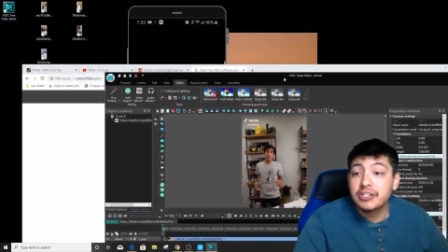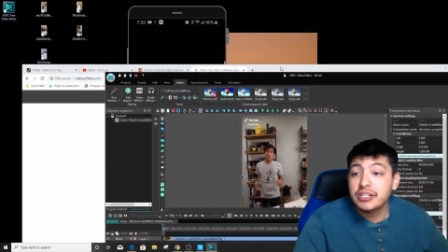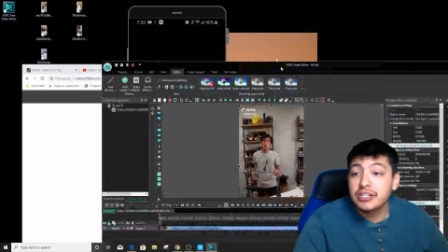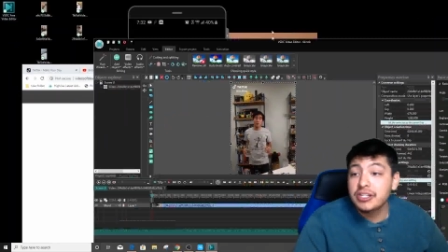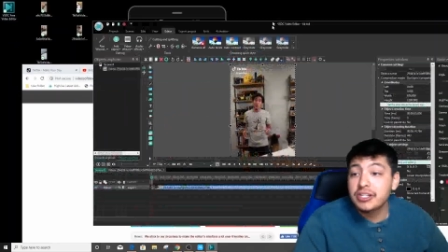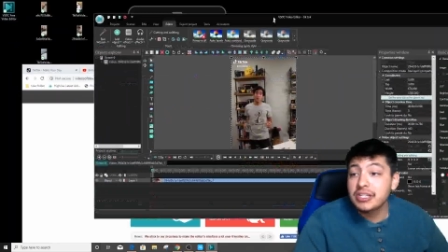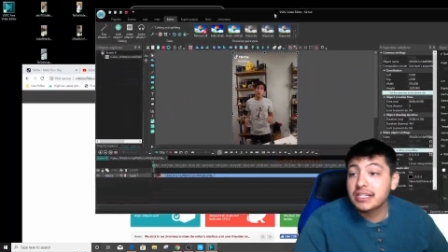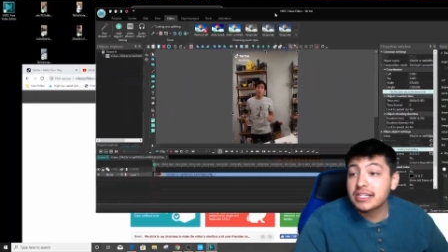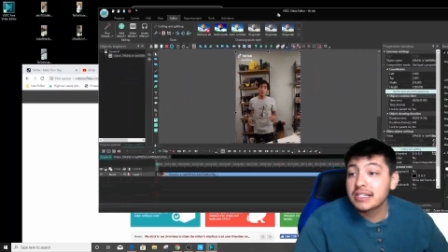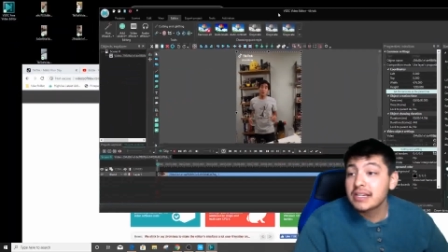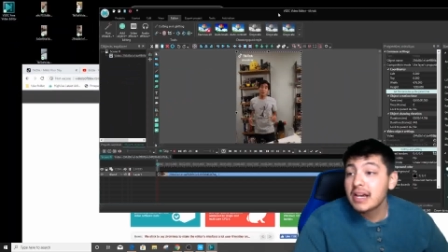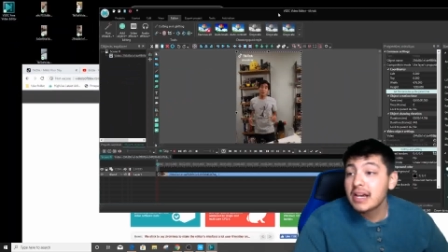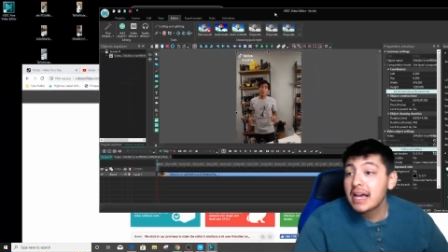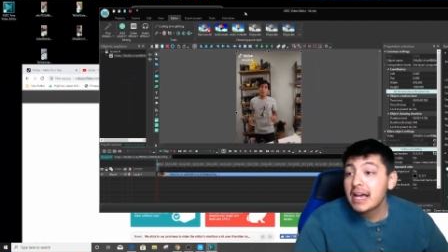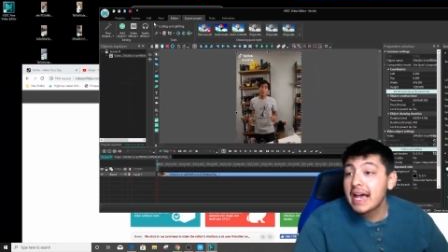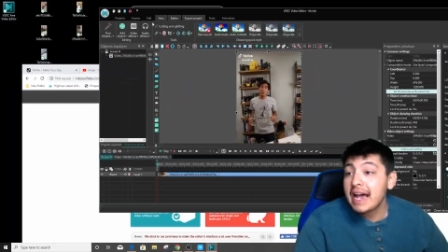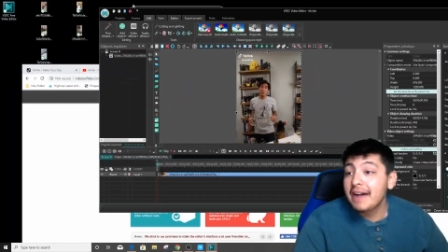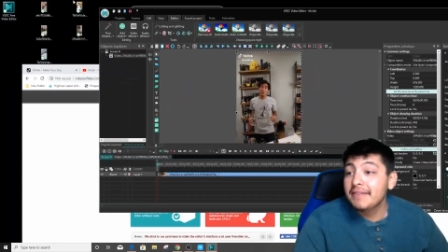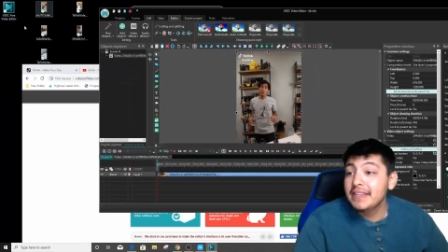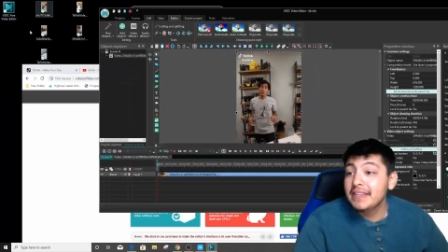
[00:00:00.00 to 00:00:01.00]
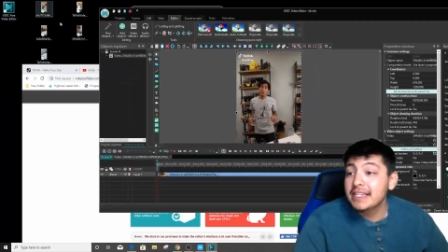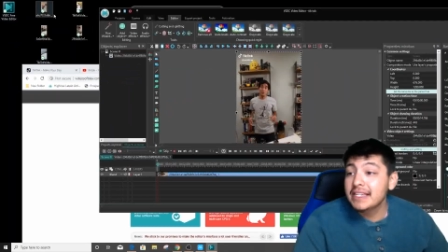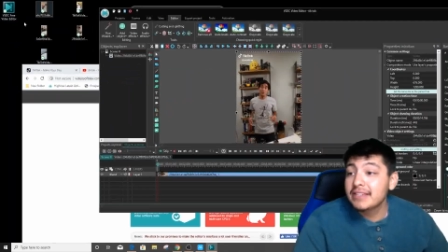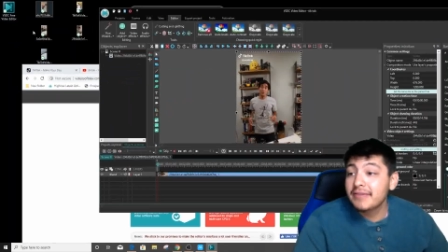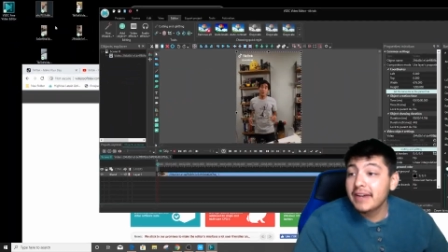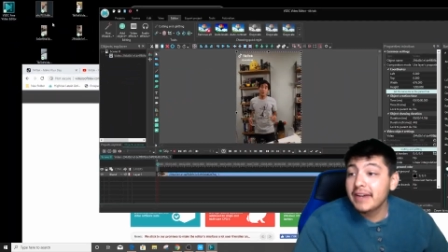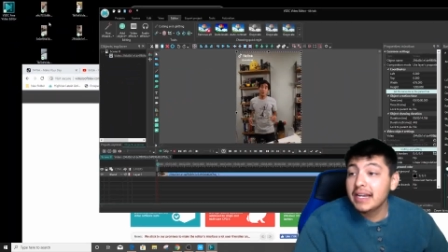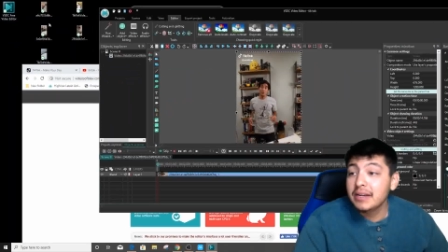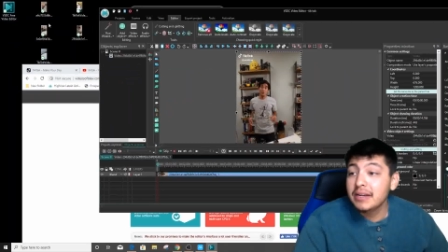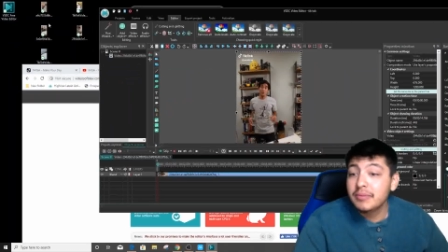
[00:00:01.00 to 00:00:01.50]
just have these
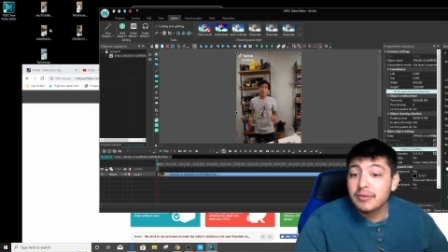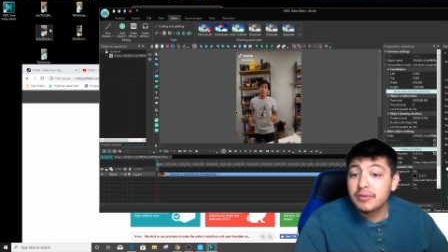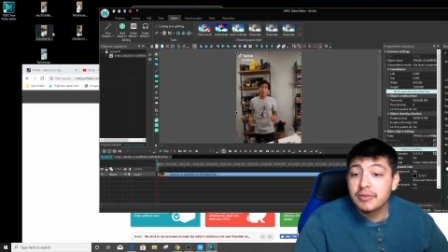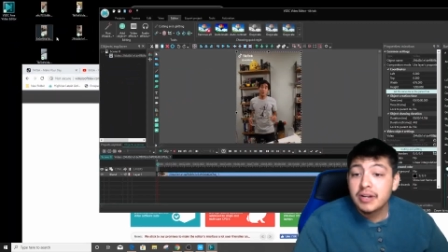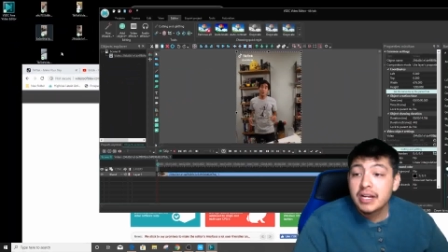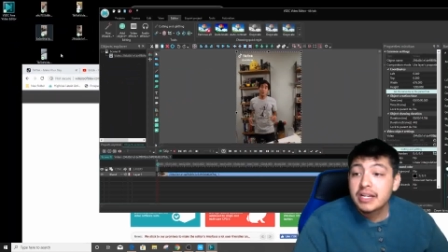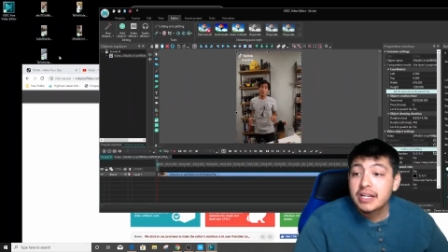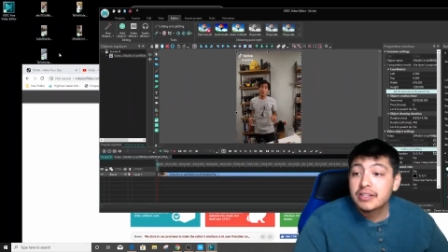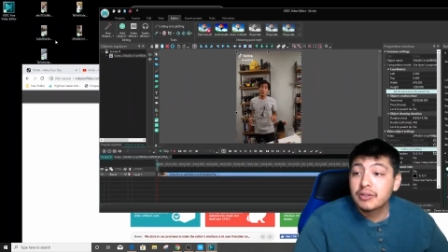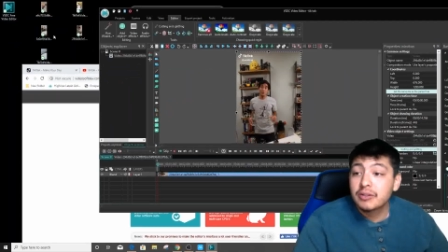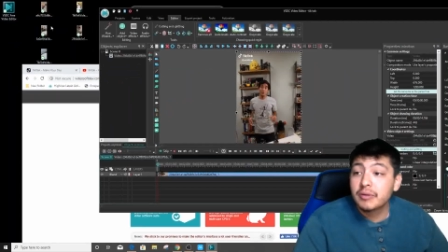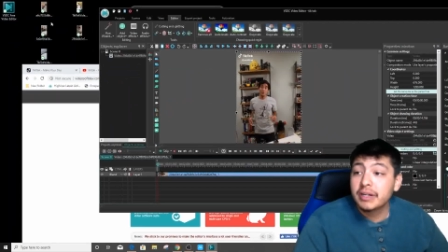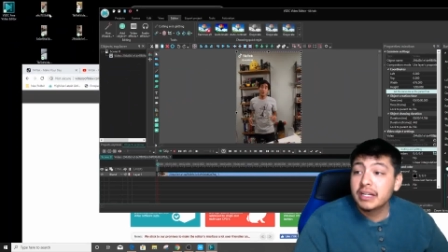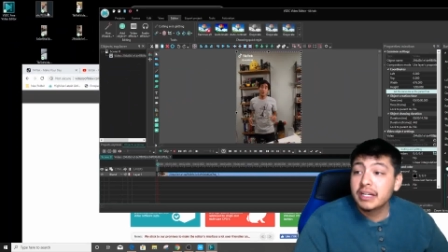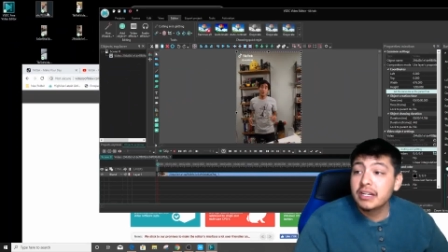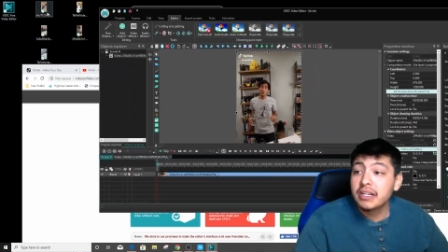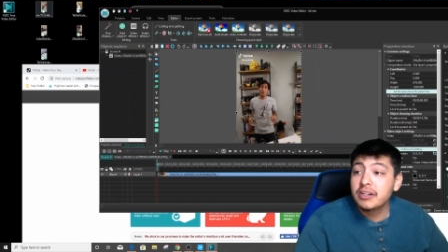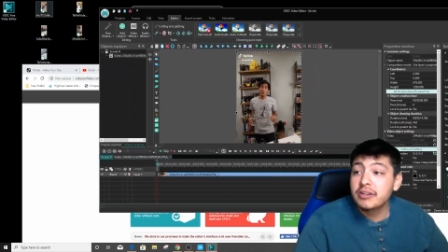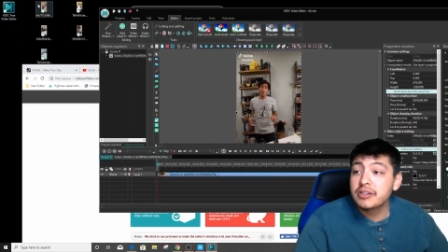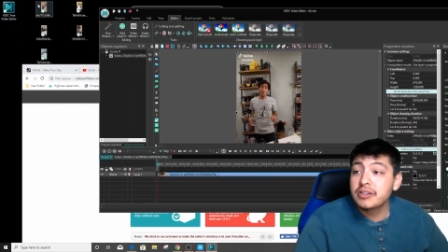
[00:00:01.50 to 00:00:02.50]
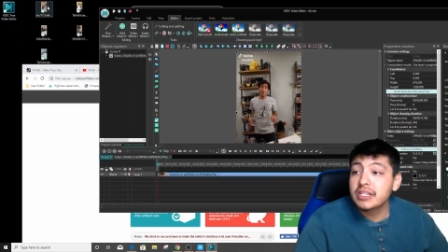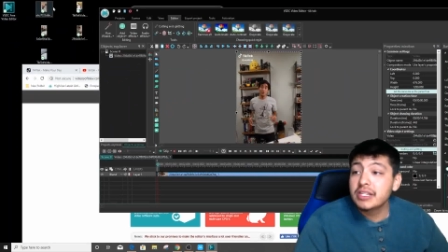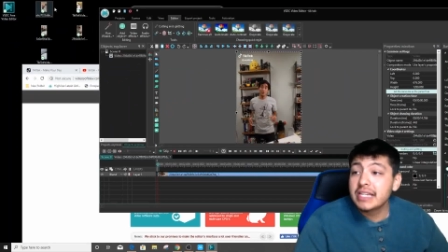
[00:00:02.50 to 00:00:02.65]
available. So what we're gonna do is just